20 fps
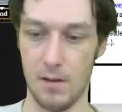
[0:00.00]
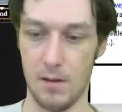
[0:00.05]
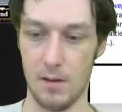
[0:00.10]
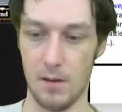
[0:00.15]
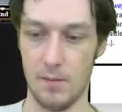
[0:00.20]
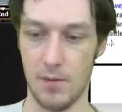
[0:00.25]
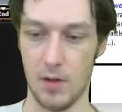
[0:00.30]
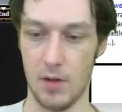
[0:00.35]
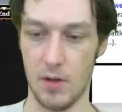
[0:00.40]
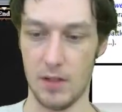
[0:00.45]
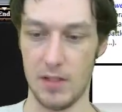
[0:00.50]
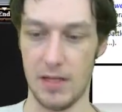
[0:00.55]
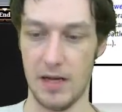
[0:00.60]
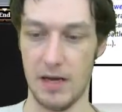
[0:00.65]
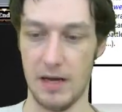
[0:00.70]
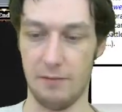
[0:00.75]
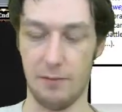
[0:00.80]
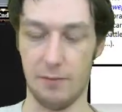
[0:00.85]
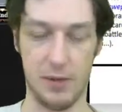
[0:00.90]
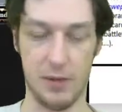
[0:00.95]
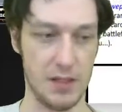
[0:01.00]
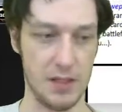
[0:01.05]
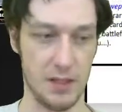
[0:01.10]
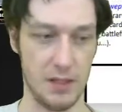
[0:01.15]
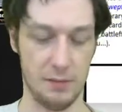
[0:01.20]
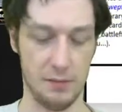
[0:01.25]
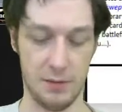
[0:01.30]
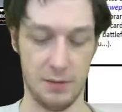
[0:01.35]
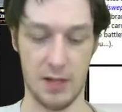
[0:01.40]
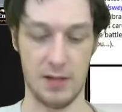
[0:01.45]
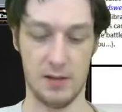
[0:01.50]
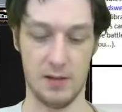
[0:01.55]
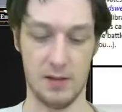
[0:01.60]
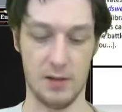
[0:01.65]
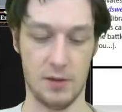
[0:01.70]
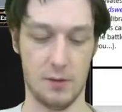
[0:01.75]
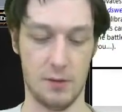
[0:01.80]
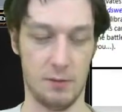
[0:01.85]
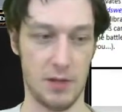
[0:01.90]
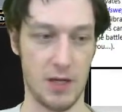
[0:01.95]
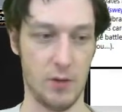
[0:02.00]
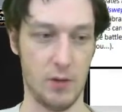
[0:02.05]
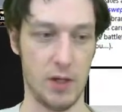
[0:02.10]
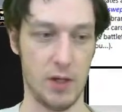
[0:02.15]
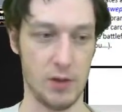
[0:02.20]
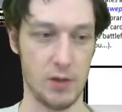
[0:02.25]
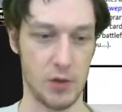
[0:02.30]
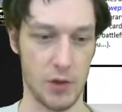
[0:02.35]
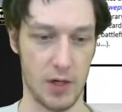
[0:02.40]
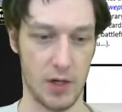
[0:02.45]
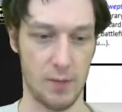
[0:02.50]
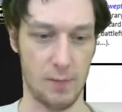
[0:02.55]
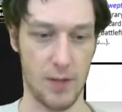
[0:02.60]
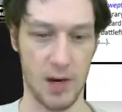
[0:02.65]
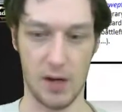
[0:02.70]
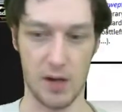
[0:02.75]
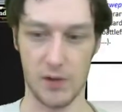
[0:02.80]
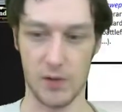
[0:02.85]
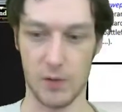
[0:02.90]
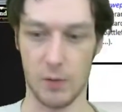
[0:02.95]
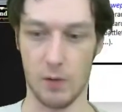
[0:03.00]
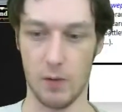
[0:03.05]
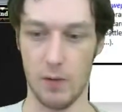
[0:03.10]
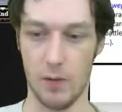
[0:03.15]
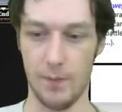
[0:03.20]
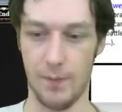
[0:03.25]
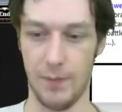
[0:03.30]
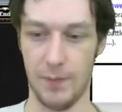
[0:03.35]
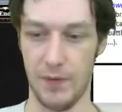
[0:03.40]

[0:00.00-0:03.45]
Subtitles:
Opponent did have plenty of lands, so I'm glad we didn't try and mana screw him.